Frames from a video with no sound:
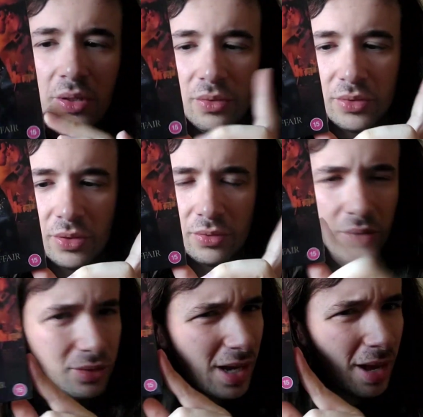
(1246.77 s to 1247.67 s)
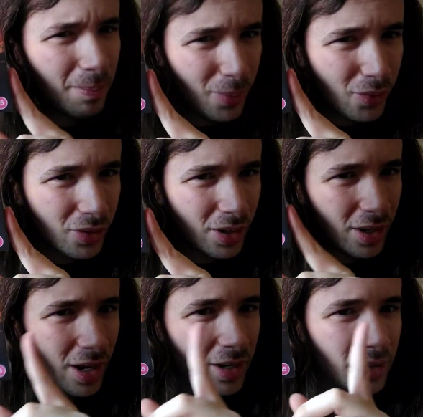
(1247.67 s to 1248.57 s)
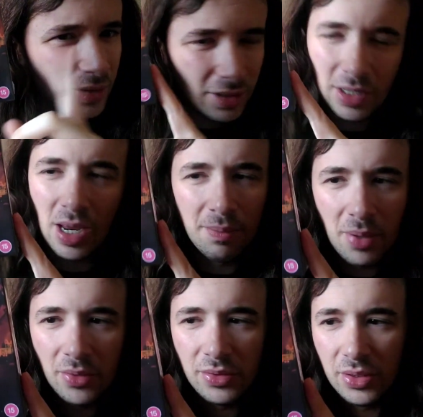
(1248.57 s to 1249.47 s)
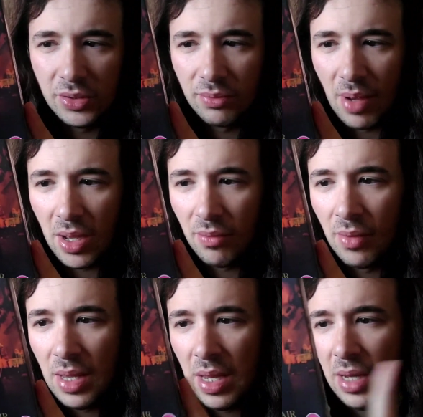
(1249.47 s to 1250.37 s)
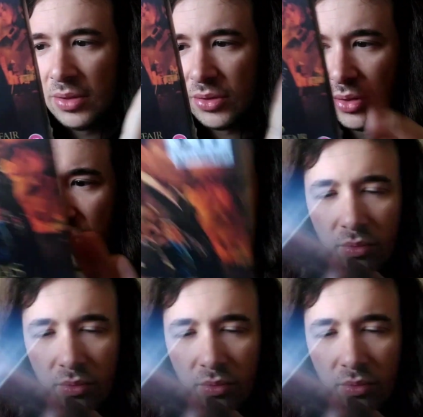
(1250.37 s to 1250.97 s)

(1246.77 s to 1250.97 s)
You also do get a booklet, and I think you get a poster as well. So